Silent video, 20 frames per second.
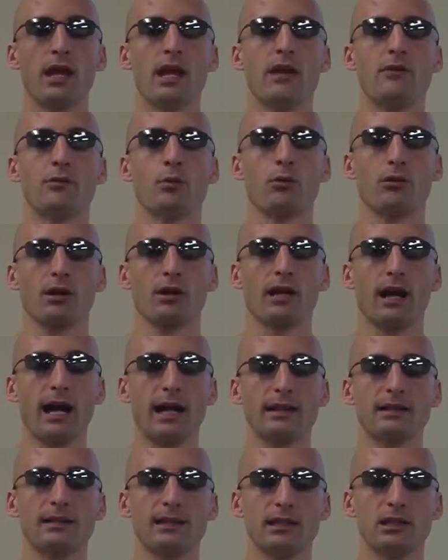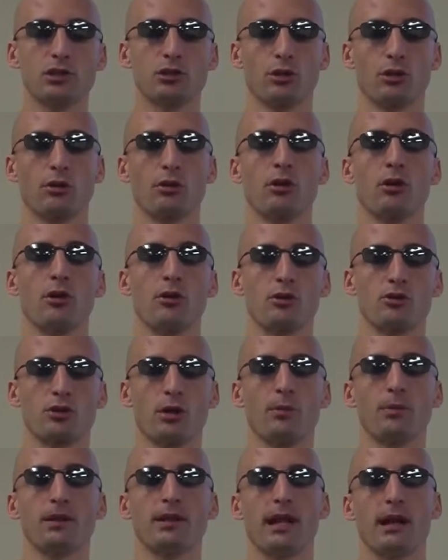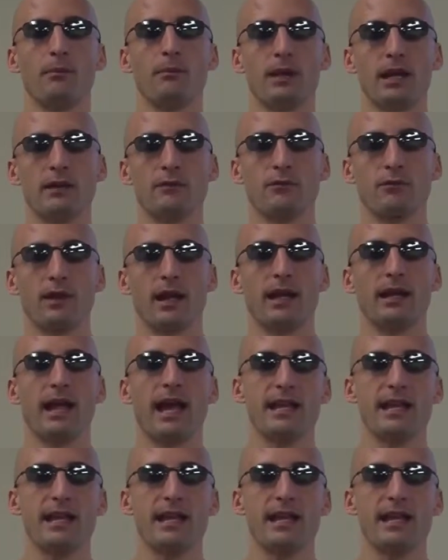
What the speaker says: If you wear a cotton t-shirt or something not made for that,